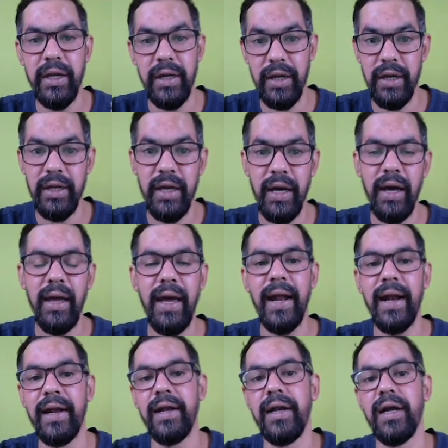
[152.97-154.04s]
in India,
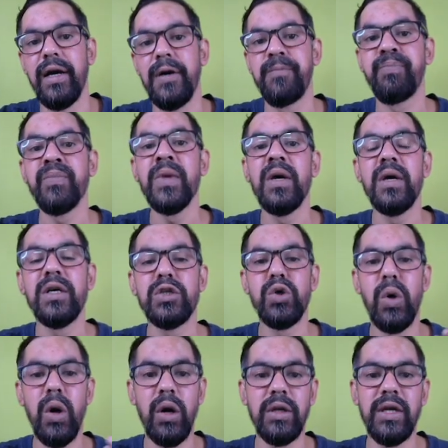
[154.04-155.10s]
and
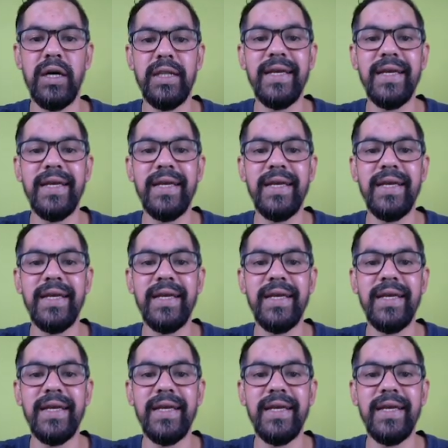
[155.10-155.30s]
so on.